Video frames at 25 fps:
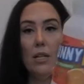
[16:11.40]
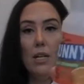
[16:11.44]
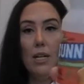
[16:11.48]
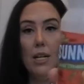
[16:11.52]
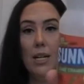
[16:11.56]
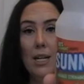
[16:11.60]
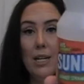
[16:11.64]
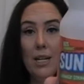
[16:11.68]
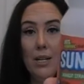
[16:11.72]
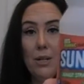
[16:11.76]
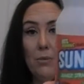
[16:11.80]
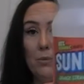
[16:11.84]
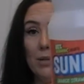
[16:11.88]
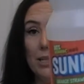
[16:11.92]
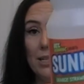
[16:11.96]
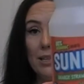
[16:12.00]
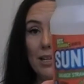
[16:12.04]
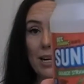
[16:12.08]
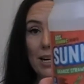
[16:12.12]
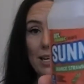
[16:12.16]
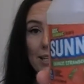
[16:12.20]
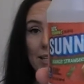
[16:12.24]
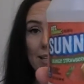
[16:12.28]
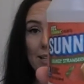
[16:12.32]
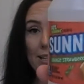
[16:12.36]
And we
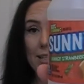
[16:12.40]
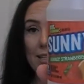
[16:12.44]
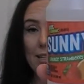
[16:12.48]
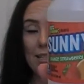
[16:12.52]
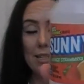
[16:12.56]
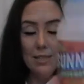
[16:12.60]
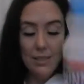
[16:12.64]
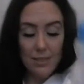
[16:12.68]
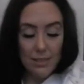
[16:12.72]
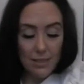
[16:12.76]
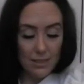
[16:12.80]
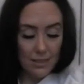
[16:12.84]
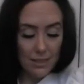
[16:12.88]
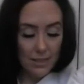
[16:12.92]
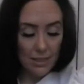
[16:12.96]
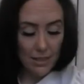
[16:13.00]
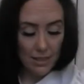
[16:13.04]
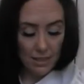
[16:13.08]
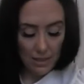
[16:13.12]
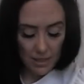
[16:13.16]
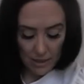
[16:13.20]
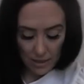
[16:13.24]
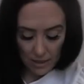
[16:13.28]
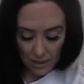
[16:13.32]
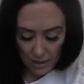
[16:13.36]
like these.
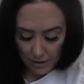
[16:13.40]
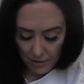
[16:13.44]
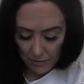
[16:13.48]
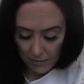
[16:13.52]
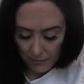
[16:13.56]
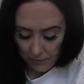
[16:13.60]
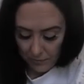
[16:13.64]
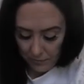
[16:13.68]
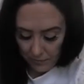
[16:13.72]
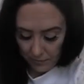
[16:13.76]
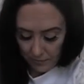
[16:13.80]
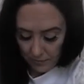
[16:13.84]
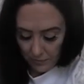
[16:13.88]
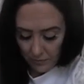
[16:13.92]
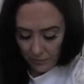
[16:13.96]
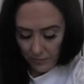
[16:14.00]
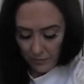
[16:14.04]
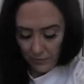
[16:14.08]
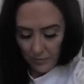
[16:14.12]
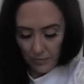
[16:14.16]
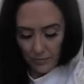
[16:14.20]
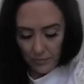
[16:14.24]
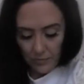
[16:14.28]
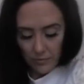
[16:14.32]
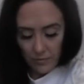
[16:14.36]

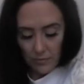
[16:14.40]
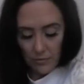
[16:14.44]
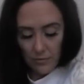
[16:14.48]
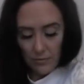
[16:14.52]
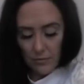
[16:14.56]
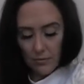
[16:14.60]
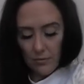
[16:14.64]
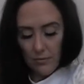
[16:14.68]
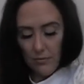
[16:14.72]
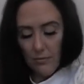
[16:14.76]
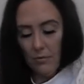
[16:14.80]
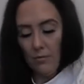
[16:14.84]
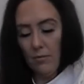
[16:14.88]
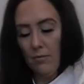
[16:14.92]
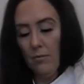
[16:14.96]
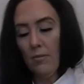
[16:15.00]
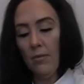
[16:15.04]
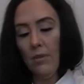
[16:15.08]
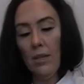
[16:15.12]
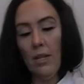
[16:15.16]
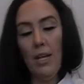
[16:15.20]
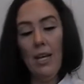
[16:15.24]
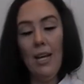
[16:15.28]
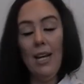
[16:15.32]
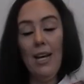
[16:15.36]

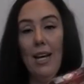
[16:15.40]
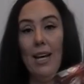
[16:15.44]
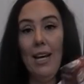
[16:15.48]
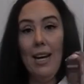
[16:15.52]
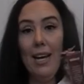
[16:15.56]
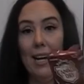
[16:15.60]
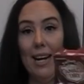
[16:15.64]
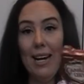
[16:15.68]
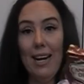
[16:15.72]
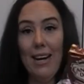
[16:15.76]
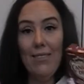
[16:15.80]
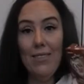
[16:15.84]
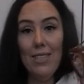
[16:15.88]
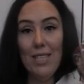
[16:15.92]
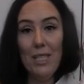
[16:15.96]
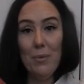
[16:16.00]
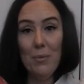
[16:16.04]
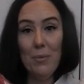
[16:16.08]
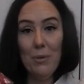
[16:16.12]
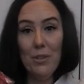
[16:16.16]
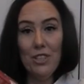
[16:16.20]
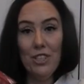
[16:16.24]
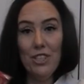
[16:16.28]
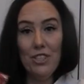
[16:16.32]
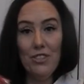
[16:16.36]
And I have some
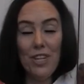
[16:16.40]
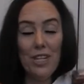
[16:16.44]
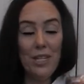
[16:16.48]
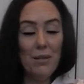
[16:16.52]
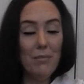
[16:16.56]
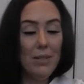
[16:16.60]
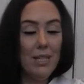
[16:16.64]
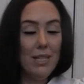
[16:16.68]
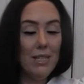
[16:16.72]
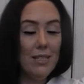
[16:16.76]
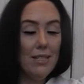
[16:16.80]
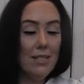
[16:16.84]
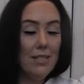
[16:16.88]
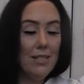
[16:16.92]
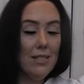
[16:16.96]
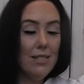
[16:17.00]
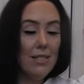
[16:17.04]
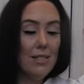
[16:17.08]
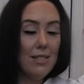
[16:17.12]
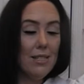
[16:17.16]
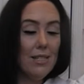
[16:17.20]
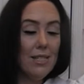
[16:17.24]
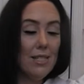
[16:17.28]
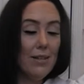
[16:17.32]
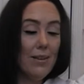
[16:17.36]
more drink
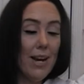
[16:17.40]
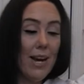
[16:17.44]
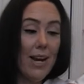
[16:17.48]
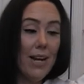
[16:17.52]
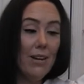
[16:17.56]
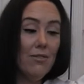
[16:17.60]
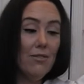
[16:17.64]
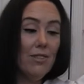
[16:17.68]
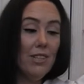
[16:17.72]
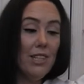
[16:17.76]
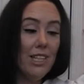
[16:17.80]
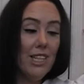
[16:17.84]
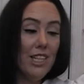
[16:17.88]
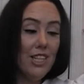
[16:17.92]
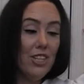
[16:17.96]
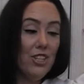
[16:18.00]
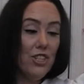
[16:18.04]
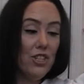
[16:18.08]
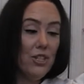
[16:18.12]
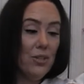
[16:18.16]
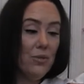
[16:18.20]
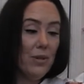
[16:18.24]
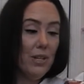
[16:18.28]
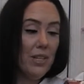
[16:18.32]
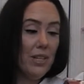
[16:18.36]
mixes. So I really
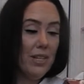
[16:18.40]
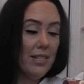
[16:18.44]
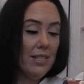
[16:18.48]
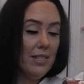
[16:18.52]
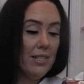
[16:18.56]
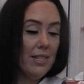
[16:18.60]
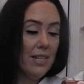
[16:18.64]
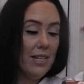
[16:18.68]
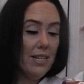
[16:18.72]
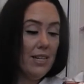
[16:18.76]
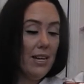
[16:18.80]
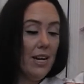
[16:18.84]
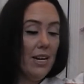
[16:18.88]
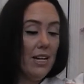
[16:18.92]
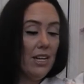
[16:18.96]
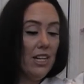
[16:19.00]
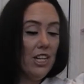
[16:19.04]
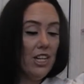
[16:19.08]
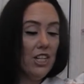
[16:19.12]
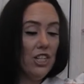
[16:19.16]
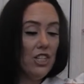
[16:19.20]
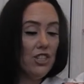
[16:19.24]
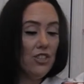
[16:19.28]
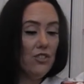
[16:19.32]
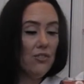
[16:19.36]
enjoy this
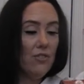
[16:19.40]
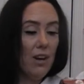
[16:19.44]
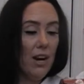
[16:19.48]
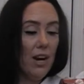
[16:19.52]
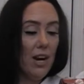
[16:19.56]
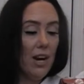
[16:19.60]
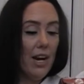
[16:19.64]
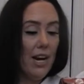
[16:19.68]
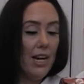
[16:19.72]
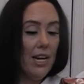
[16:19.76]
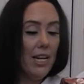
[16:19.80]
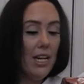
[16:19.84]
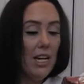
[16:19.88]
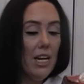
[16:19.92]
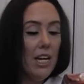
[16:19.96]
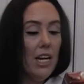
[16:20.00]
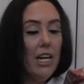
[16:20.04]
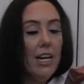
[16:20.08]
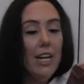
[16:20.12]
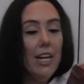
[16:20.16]
Canadian Dry